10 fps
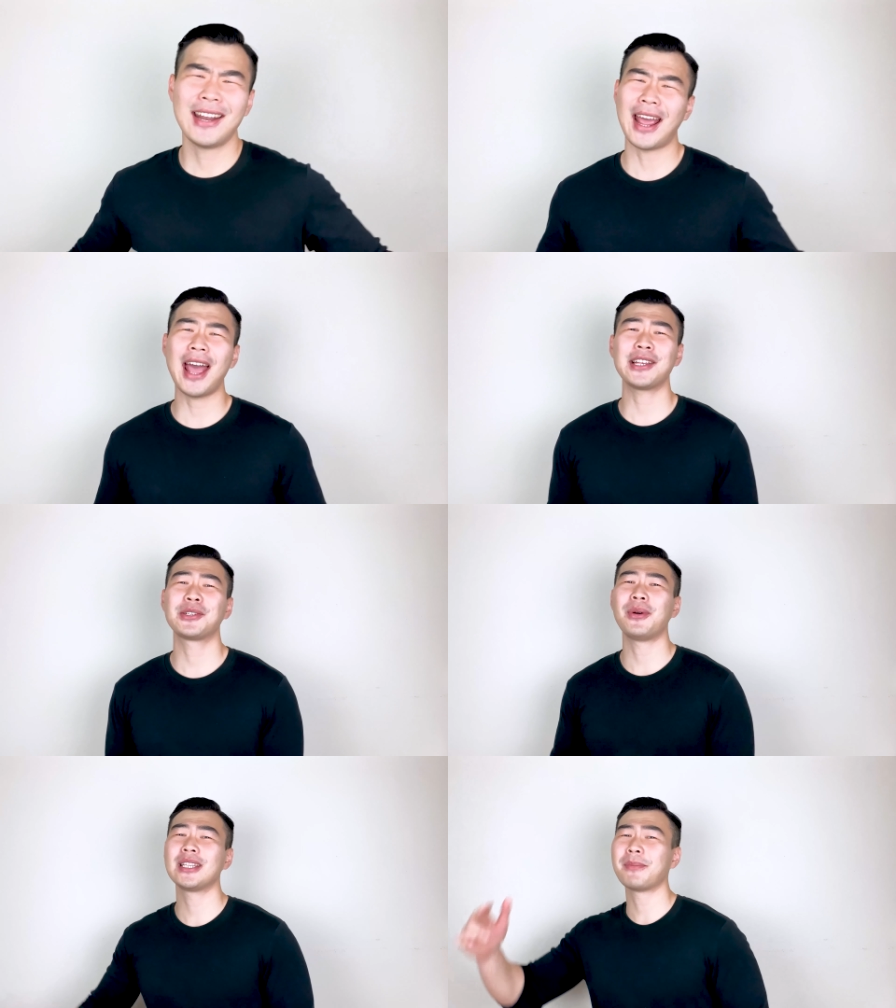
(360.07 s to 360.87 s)
And
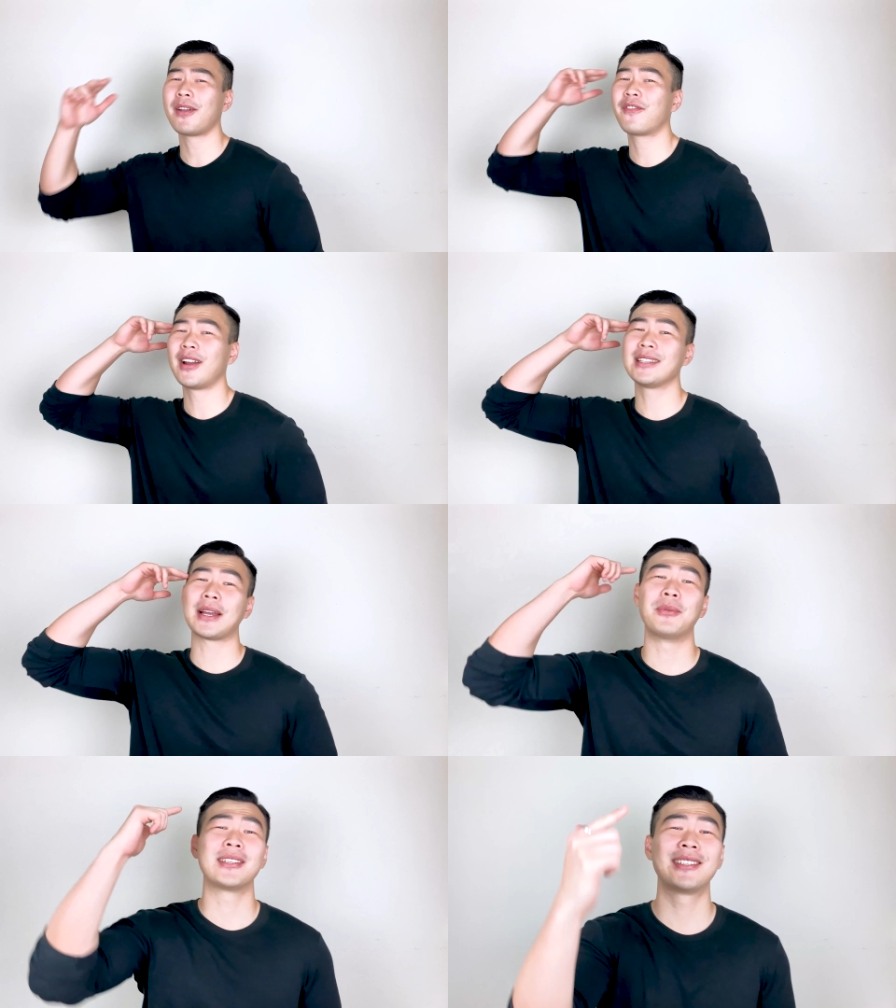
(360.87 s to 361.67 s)
as always, my
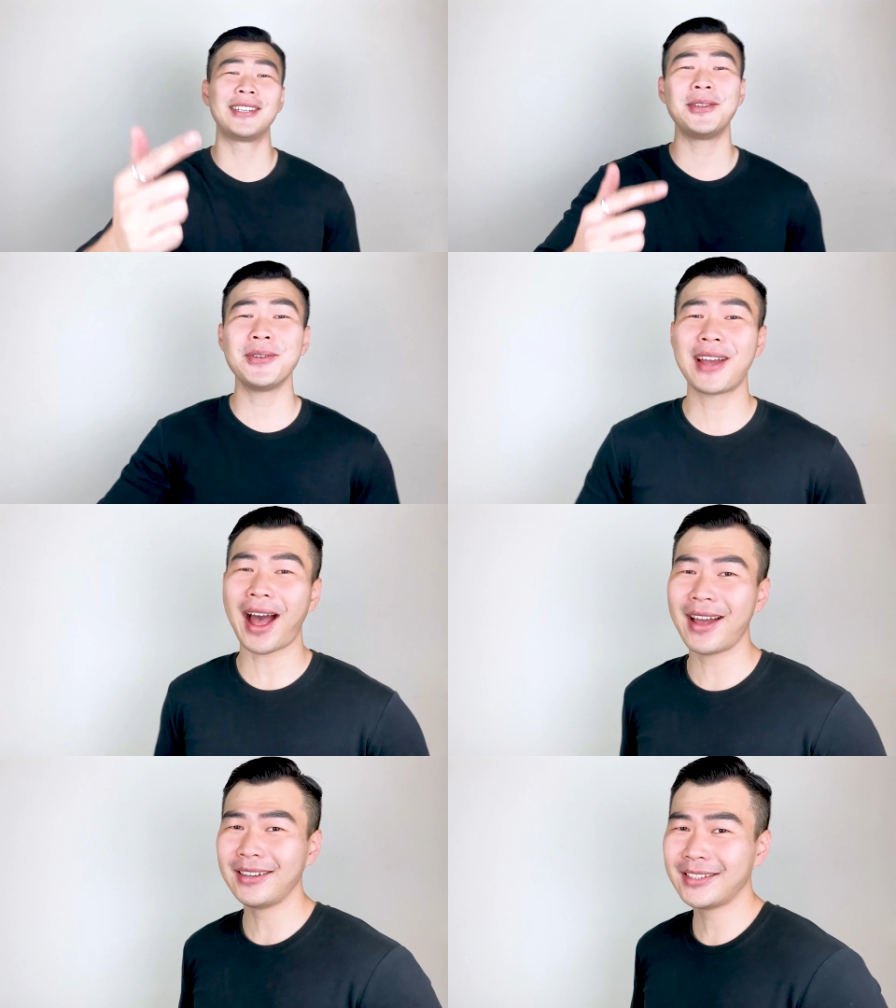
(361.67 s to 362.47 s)
friends, I will see you
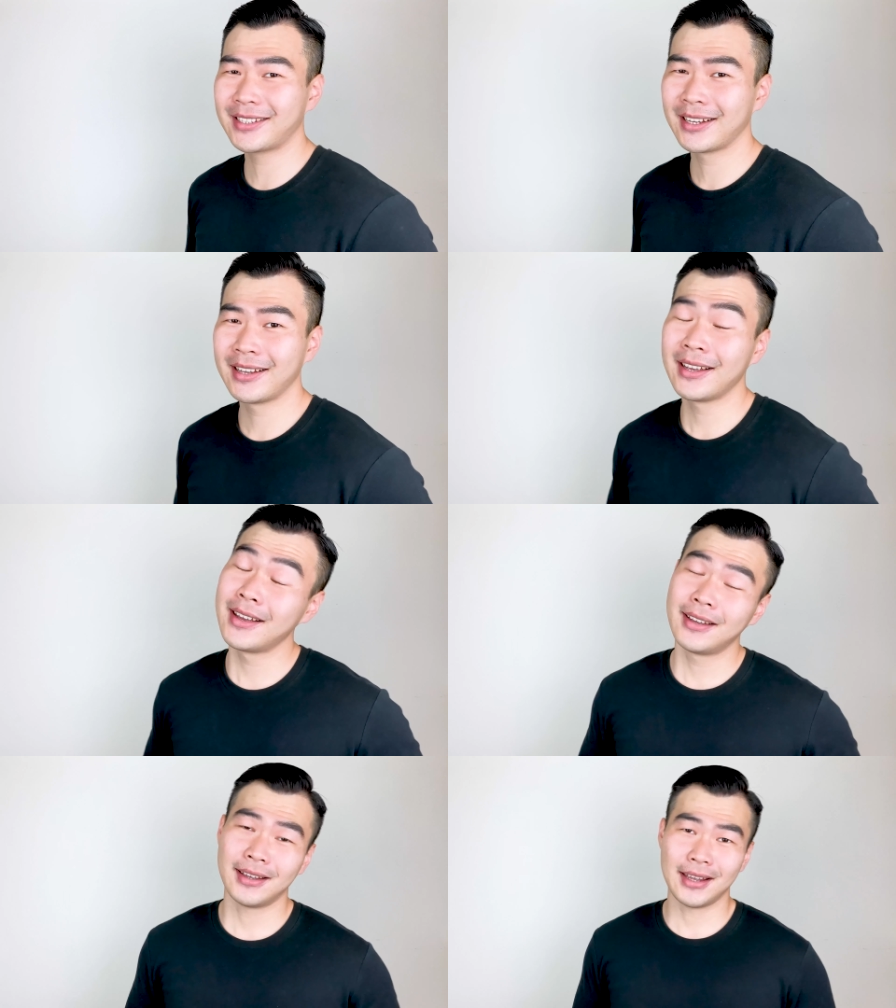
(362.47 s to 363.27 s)
guys
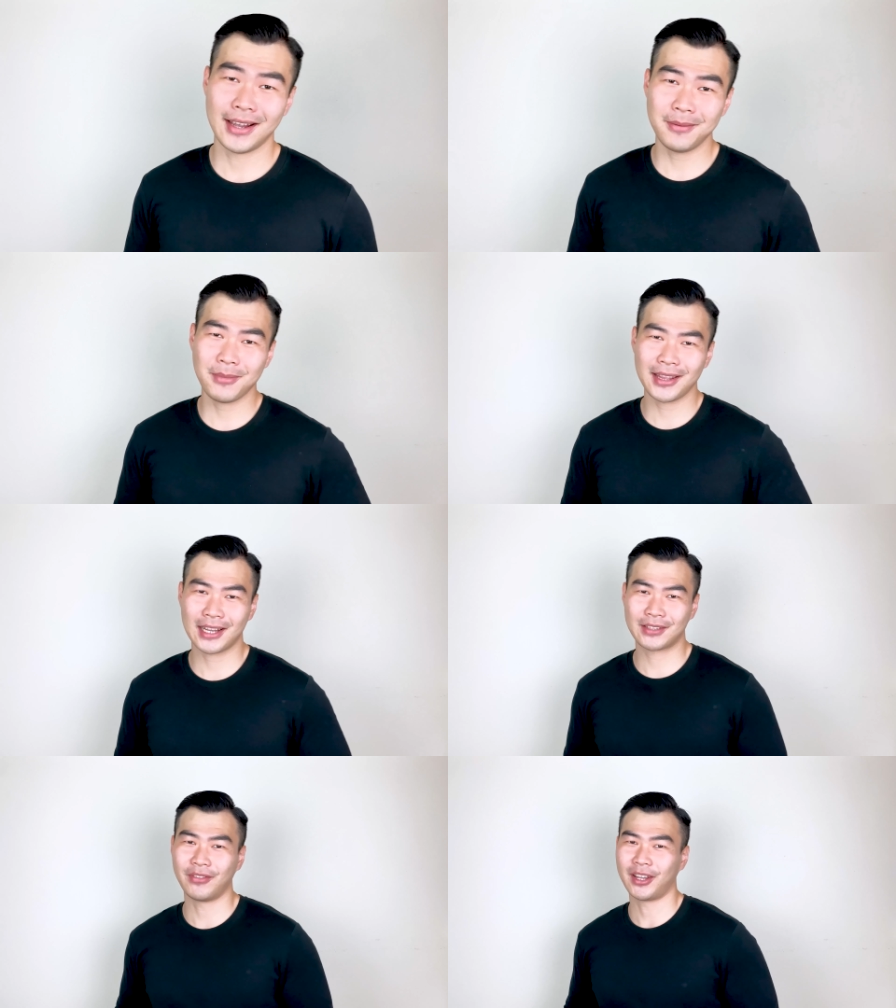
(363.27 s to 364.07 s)
in my
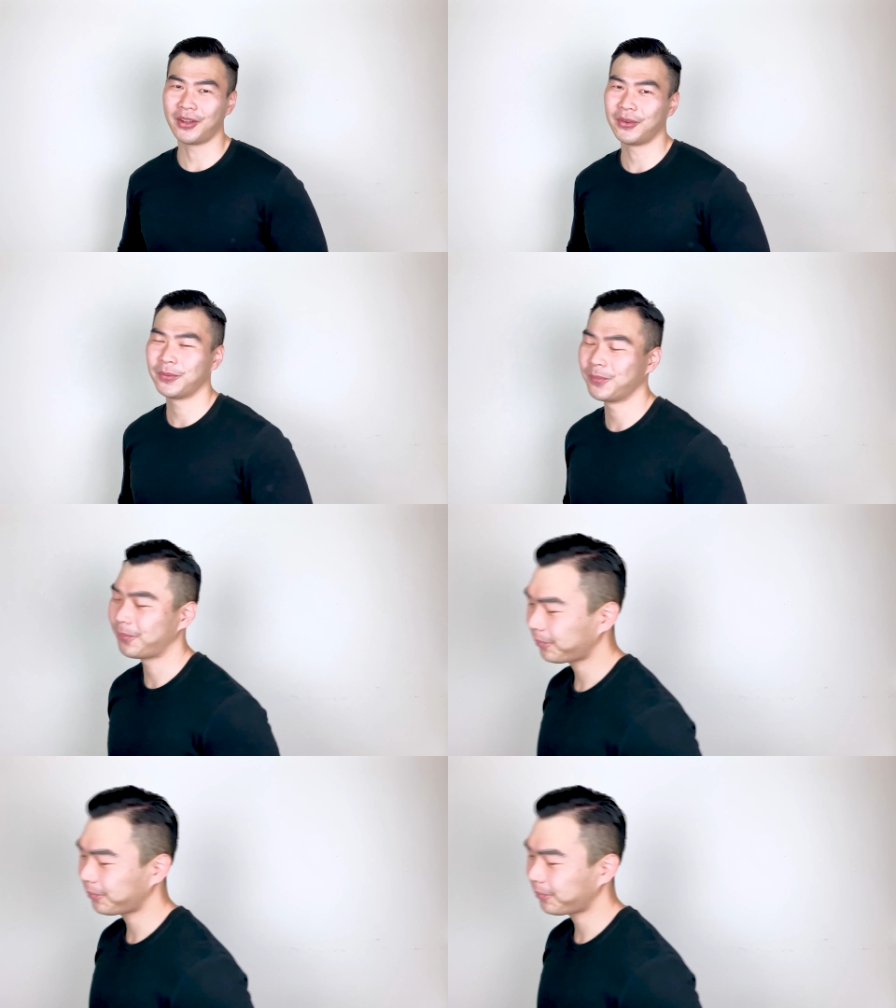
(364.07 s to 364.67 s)
next video.